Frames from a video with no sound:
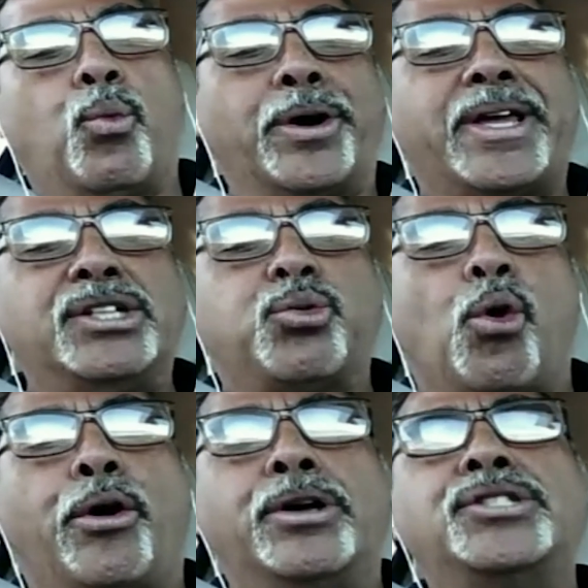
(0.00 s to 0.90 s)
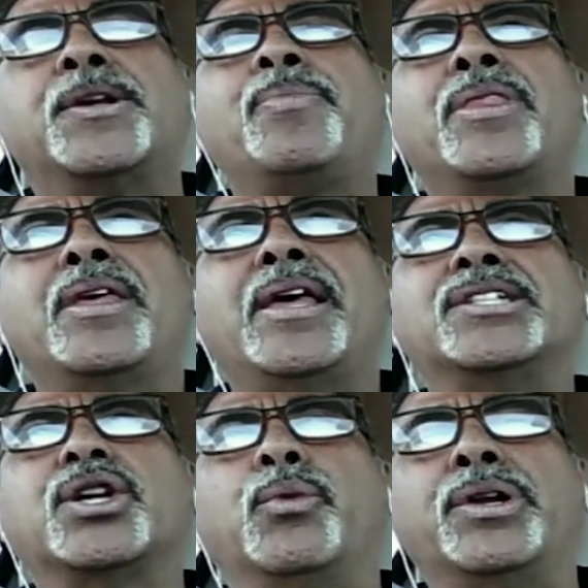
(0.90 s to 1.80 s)
working towards
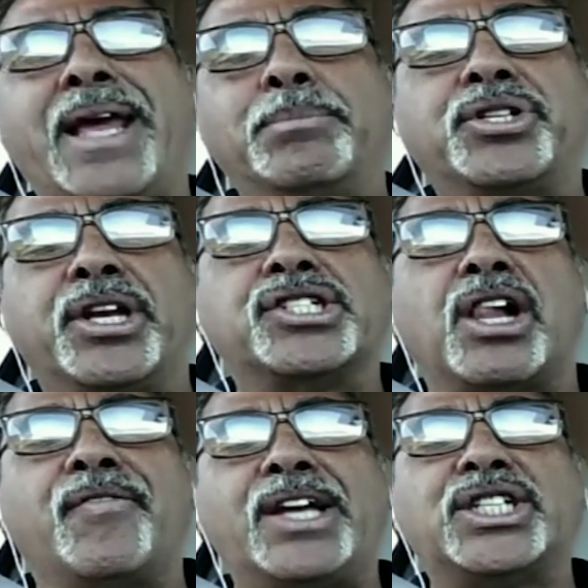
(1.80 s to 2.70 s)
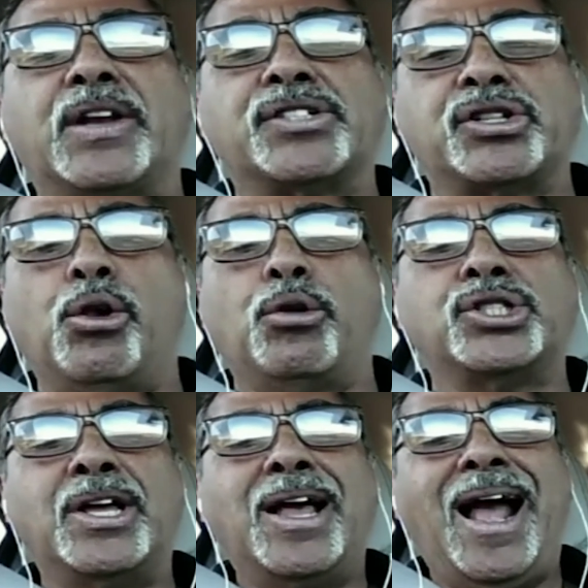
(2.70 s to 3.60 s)
is the redemption and salvation of
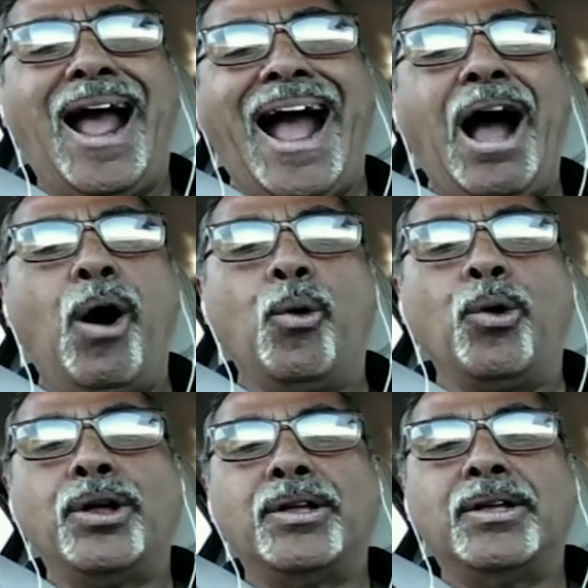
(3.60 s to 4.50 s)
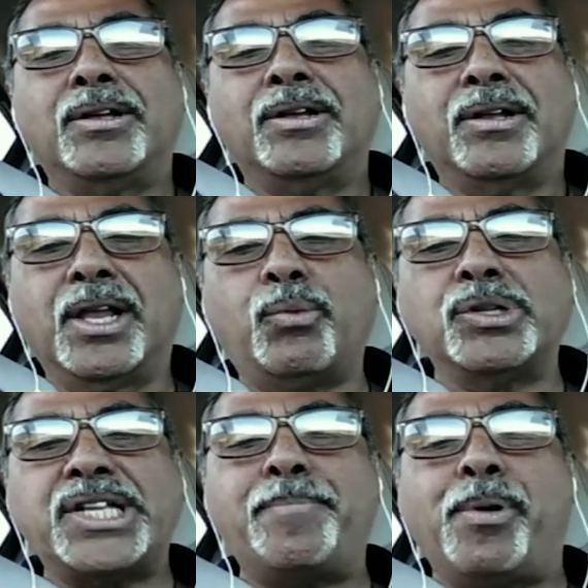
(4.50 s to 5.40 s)
souls. How?
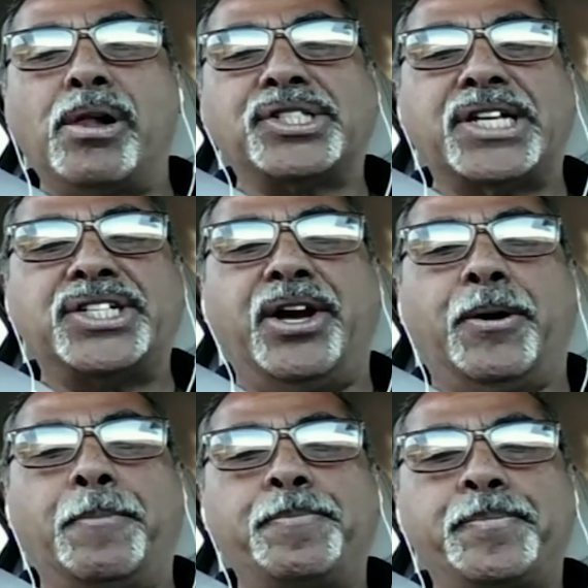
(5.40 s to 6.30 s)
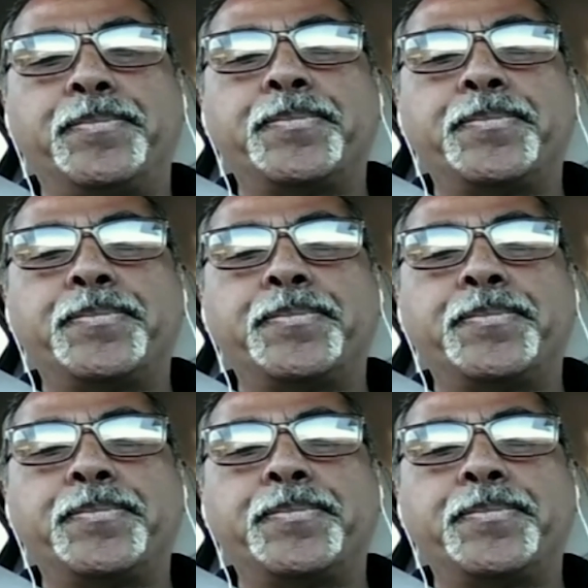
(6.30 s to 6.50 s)
Look what St. Paul says here.